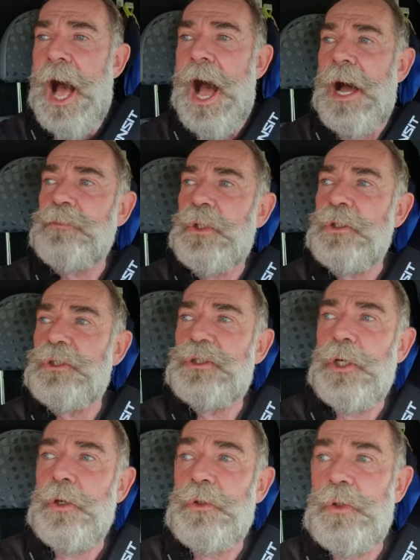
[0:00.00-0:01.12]
I'm going to
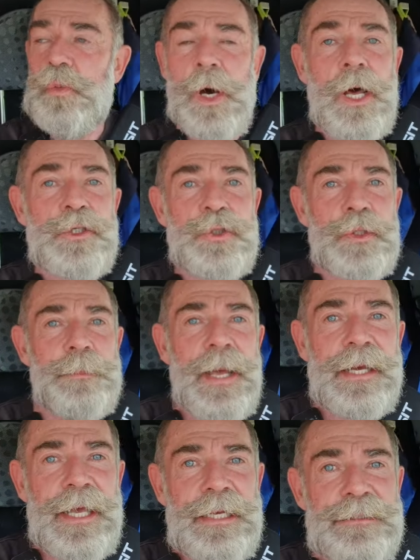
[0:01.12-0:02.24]
show you what
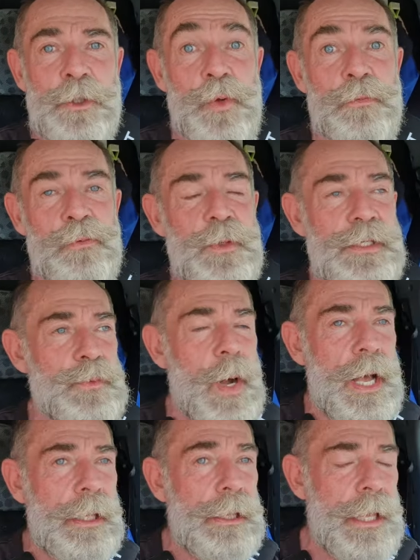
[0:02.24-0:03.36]
Schöneberg has on offer as
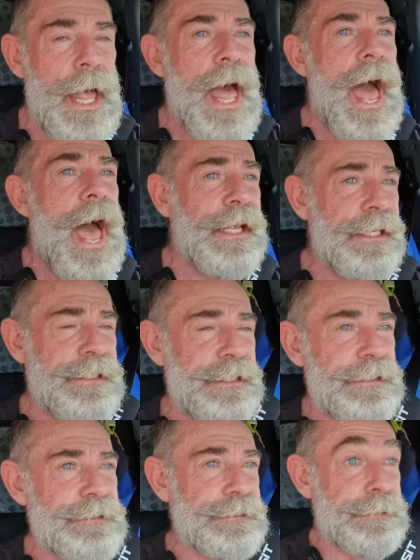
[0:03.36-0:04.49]
well. And it
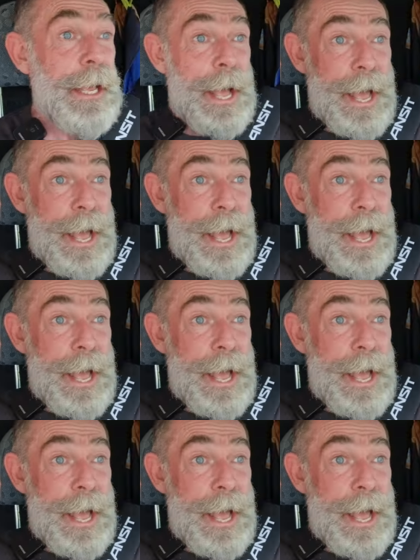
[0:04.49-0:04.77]
is...